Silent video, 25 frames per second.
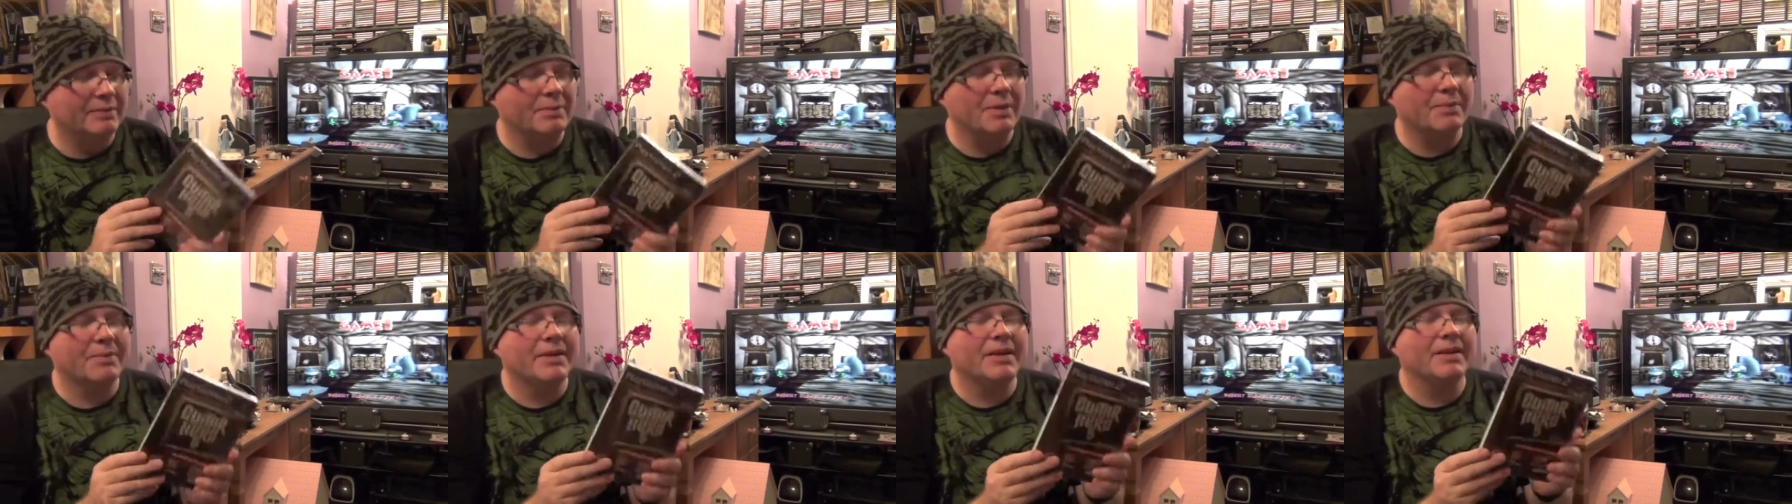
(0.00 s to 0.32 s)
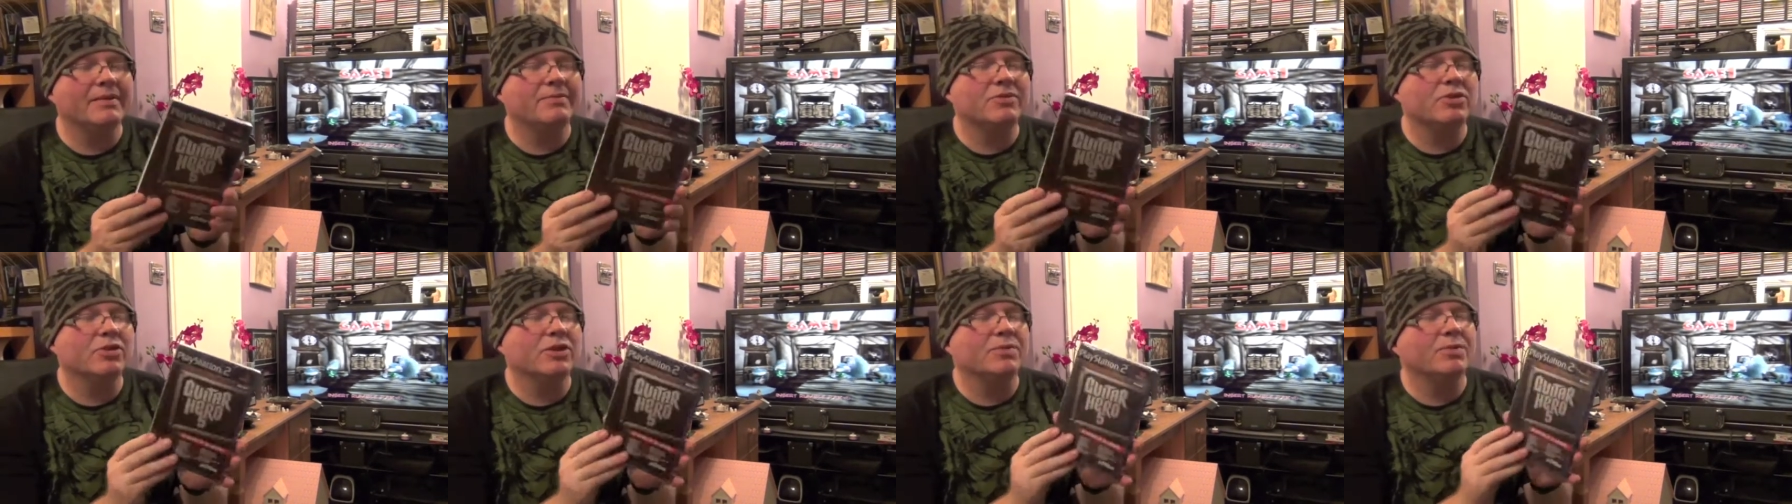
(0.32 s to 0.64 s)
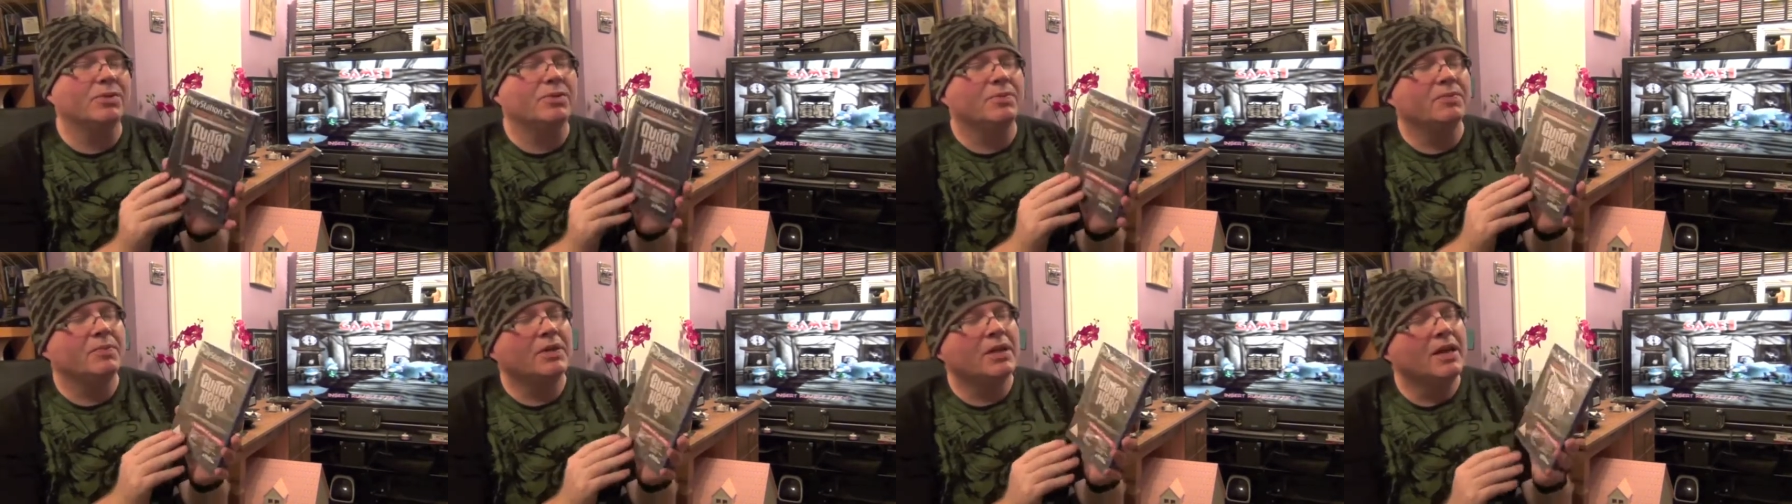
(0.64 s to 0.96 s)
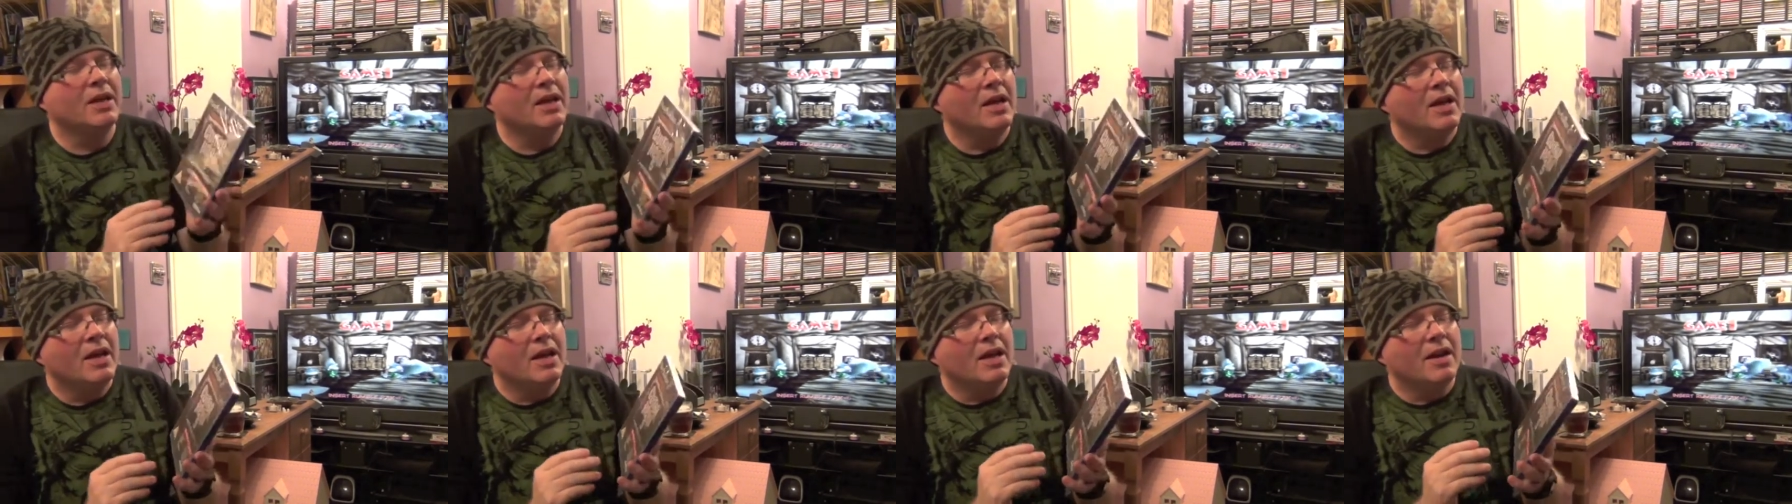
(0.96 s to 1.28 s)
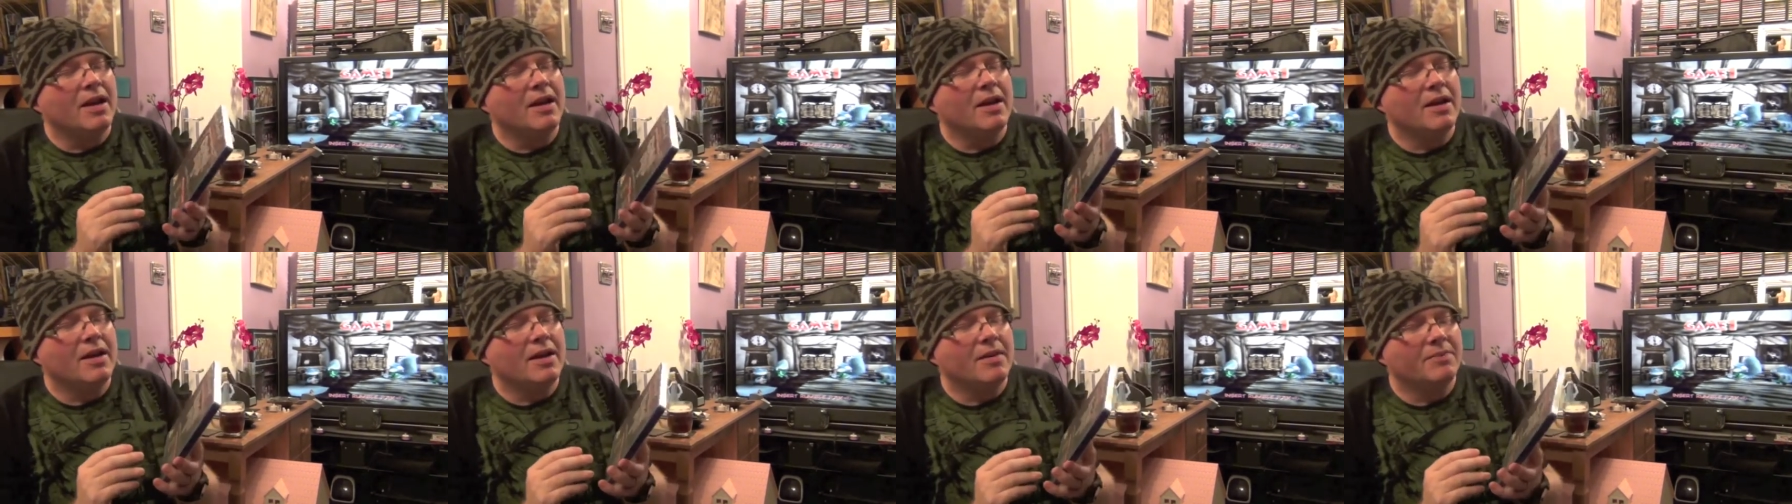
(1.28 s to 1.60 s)
might be in trouble.
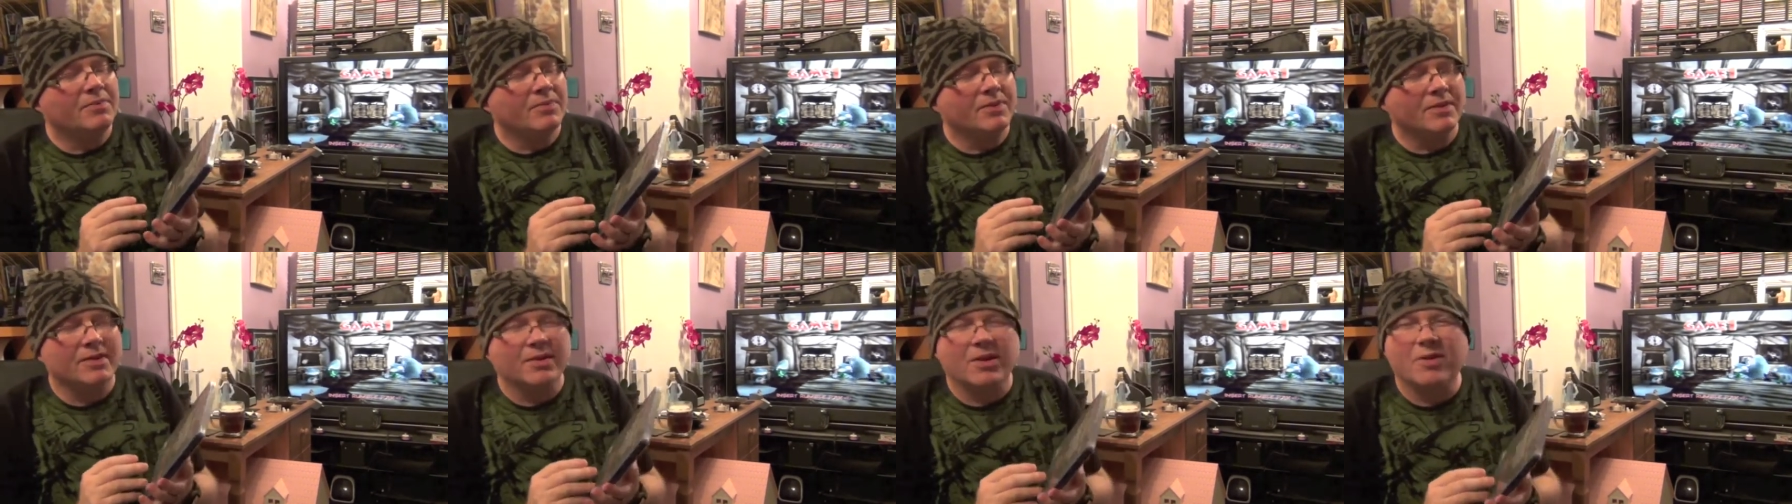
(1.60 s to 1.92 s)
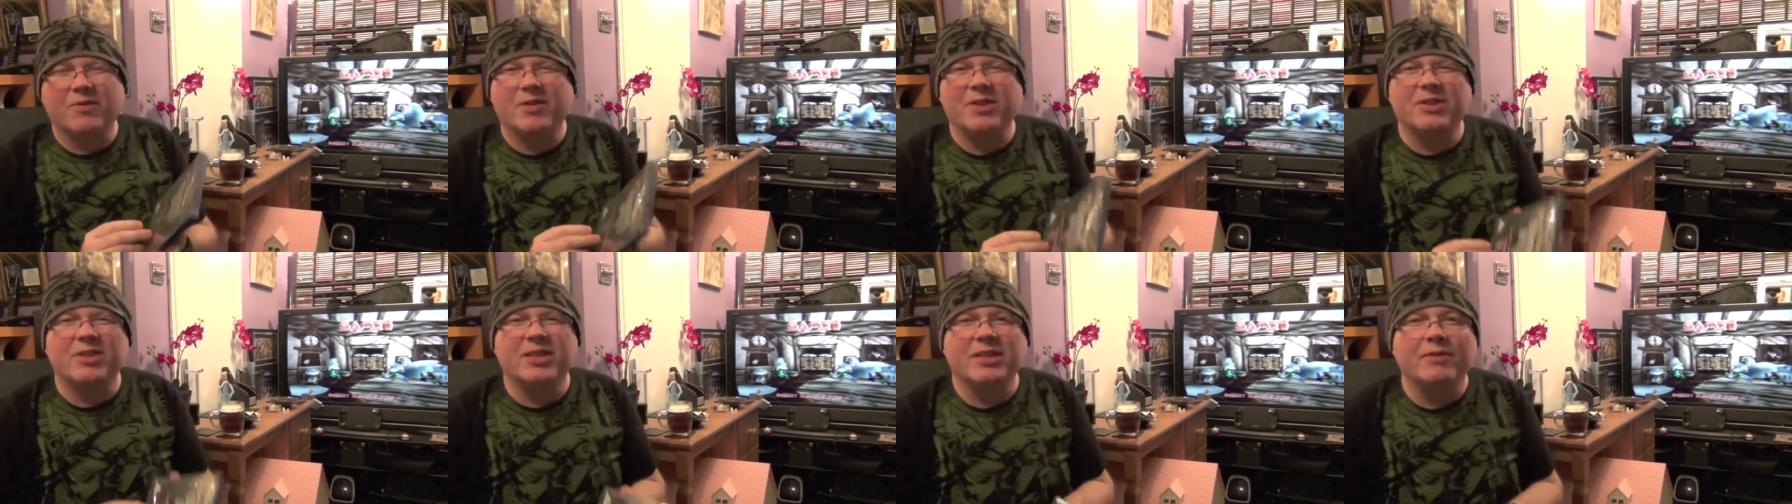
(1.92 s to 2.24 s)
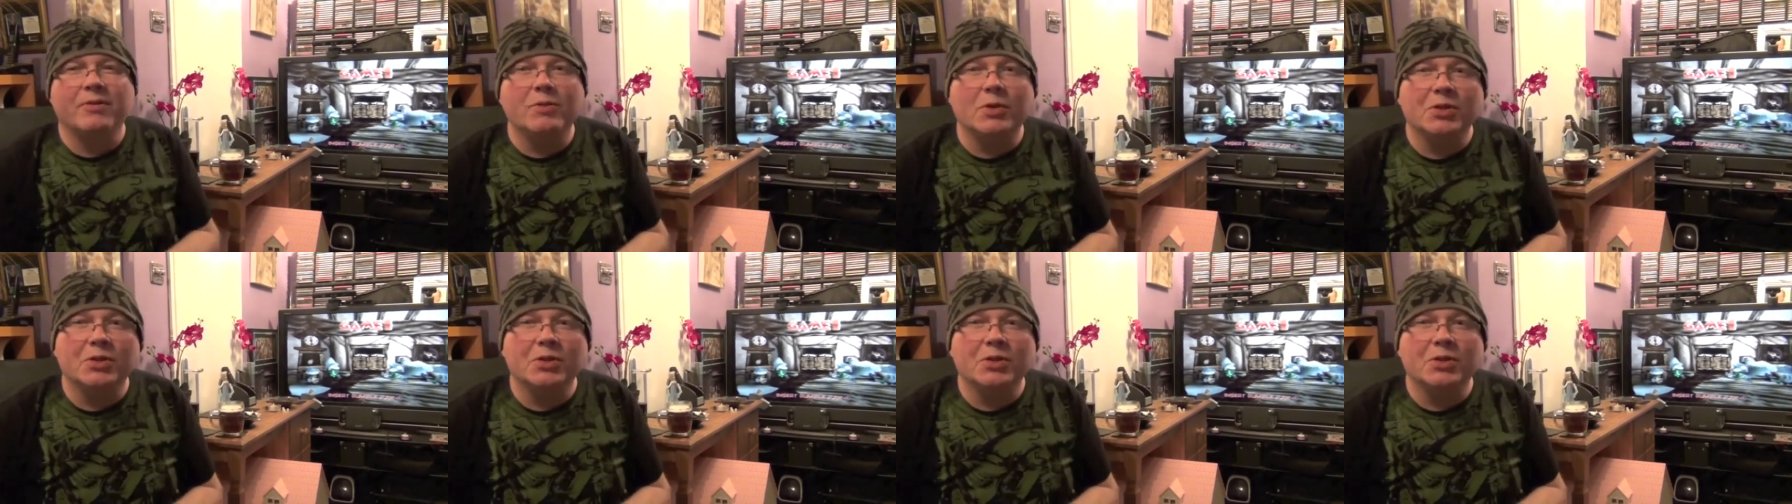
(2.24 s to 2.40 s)
Good thing she never